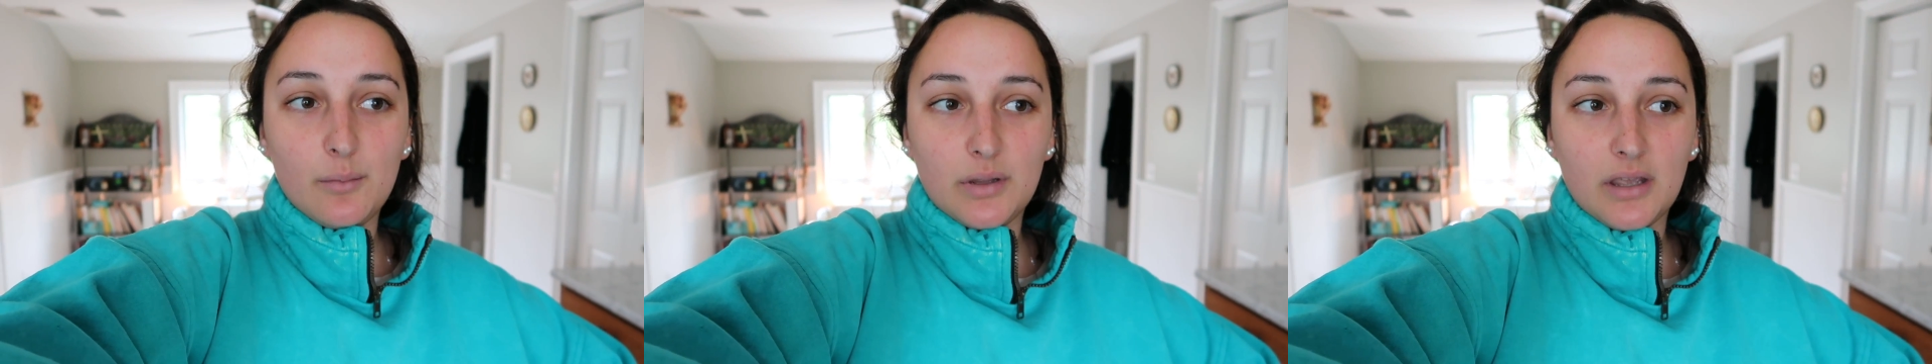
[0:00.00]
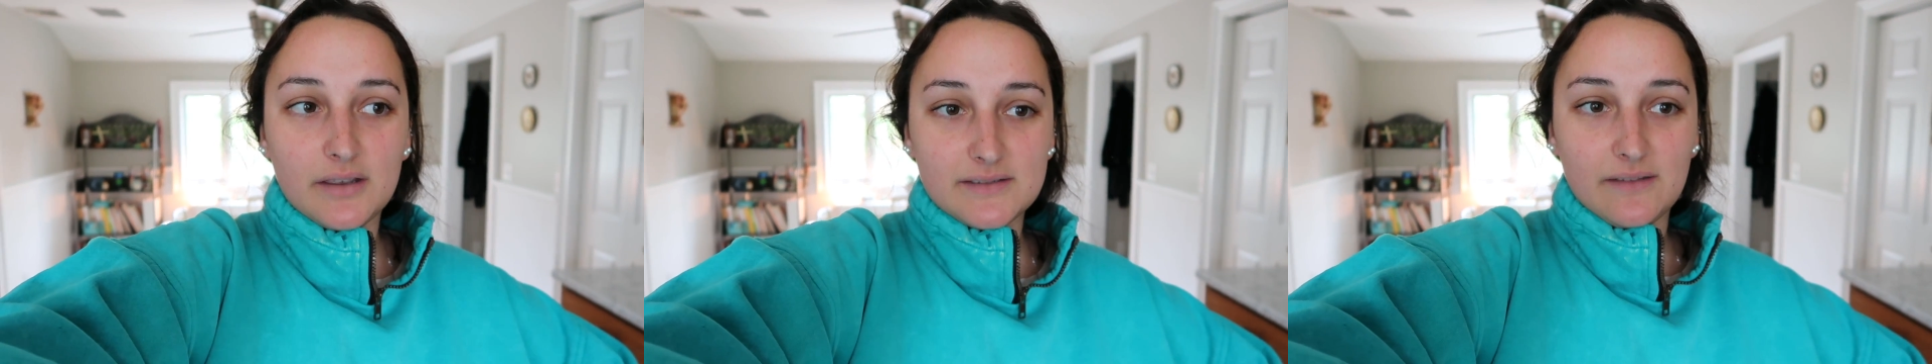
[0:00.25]

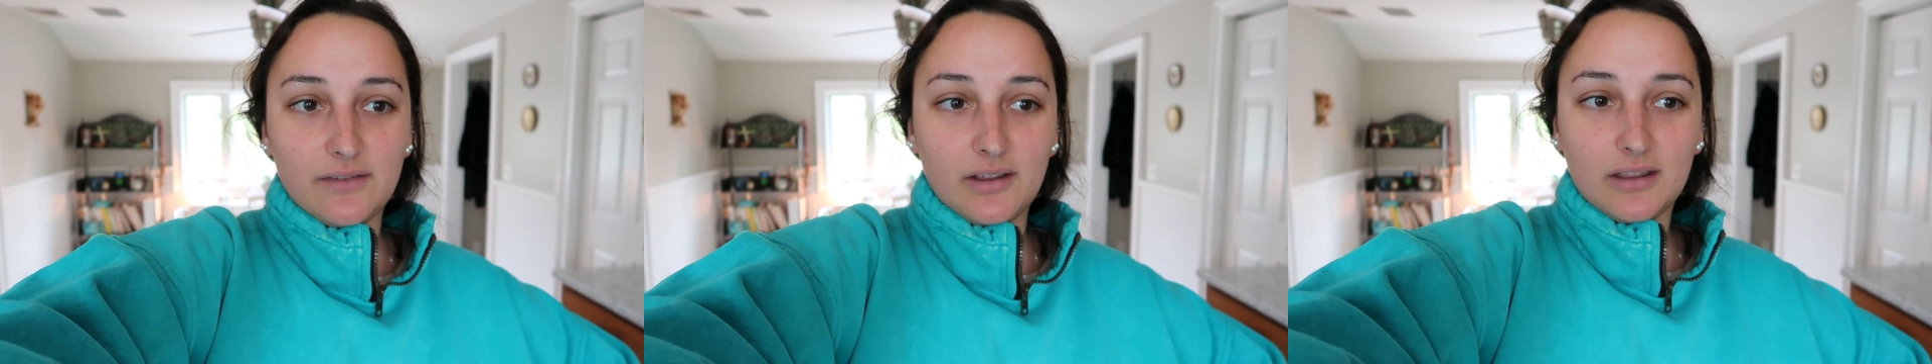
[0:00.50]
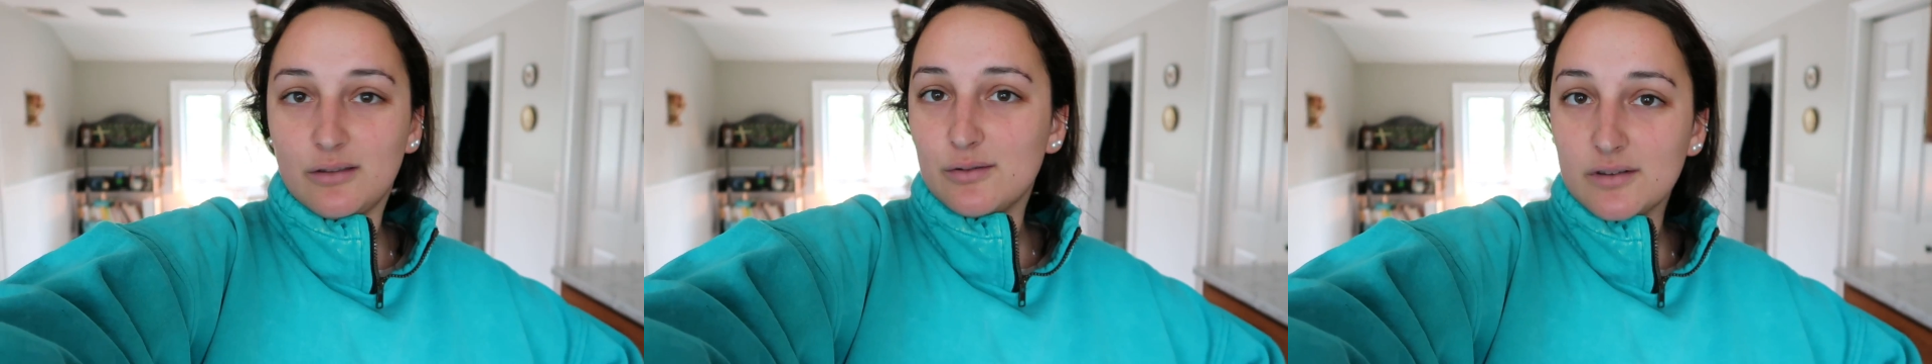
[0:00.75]
because I feel
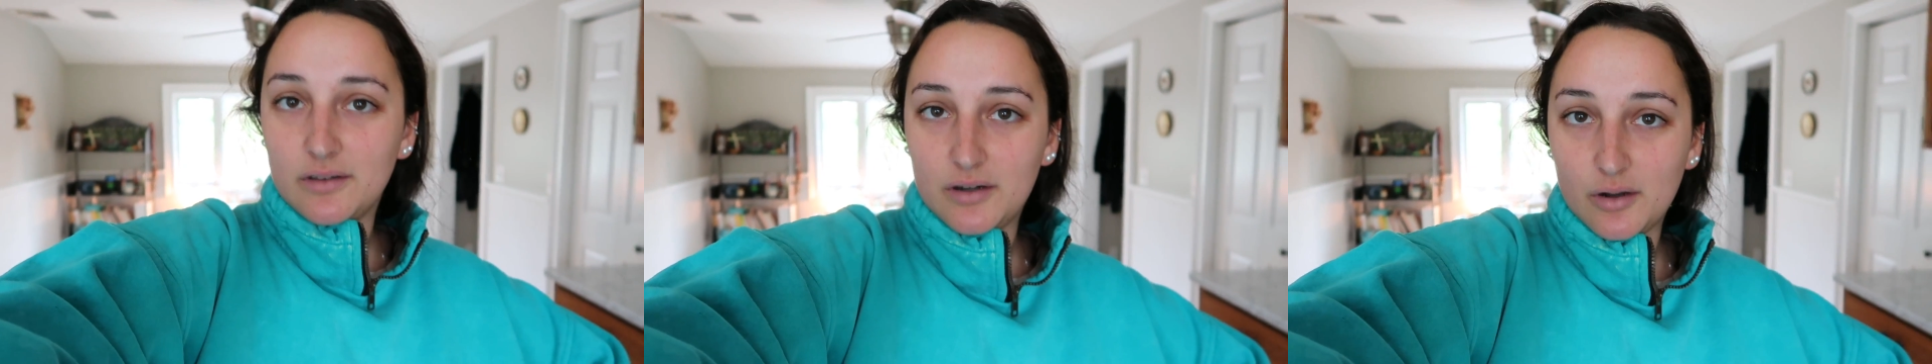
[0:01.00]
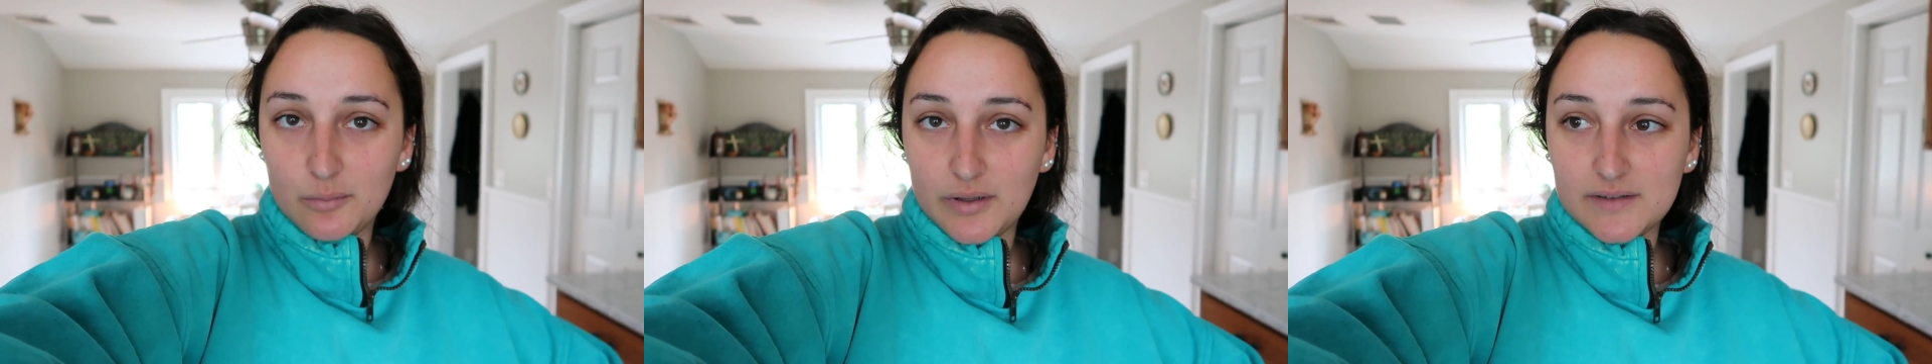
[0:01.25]
like those are the
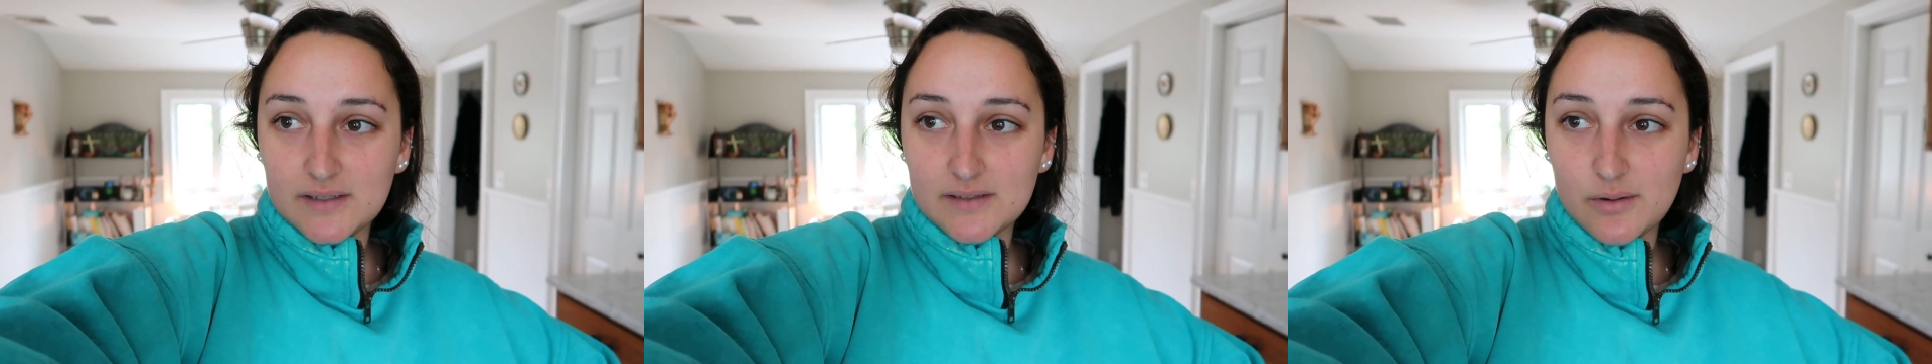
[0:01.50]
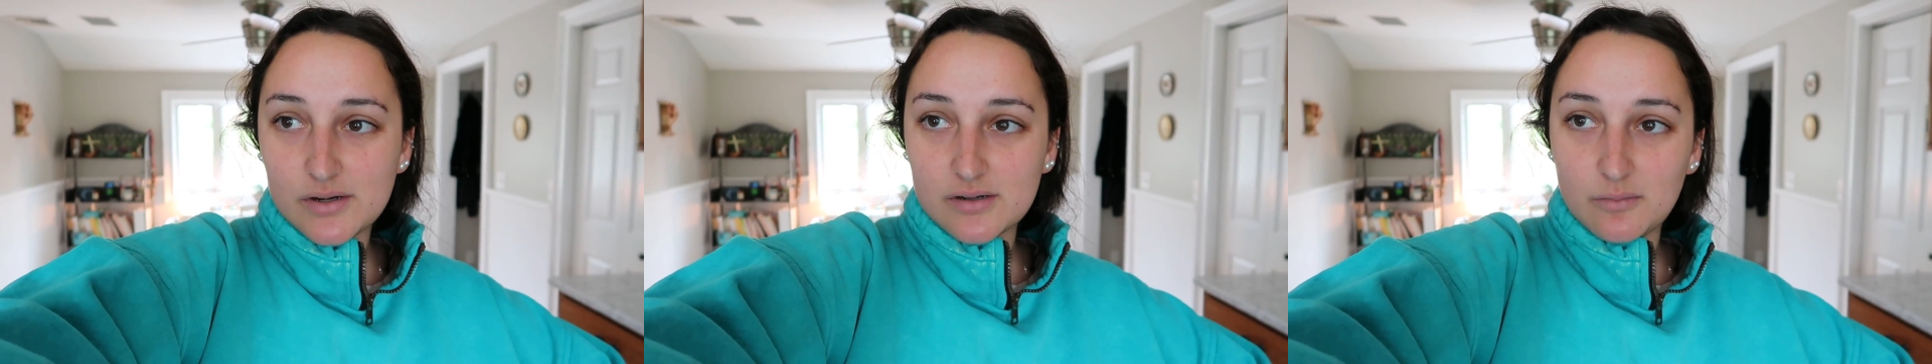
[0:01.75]
known places,
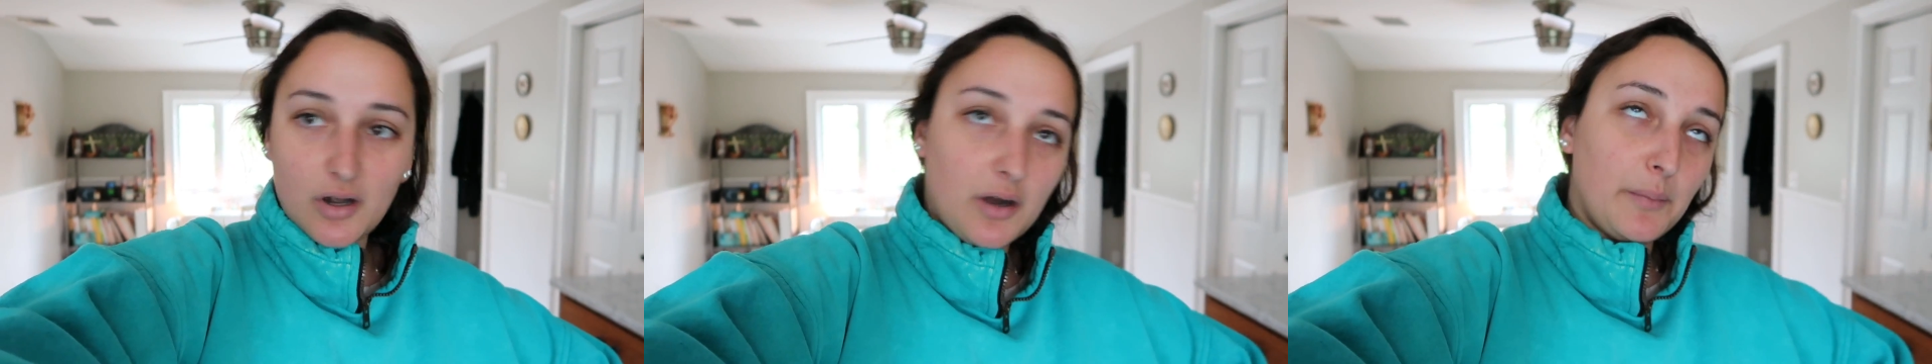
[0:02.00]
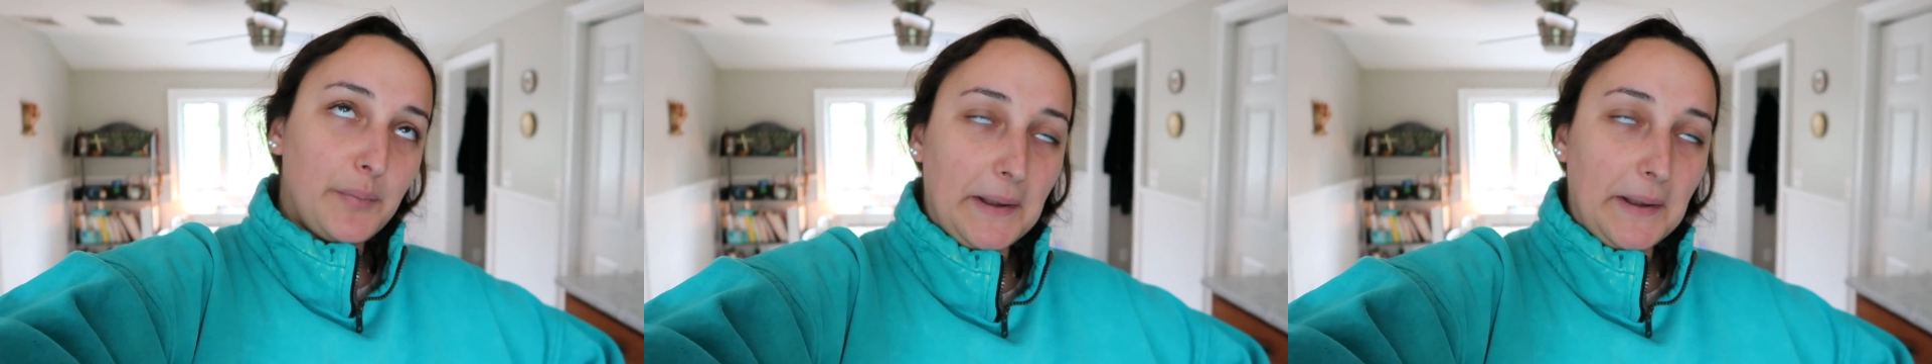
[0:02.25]
question mark.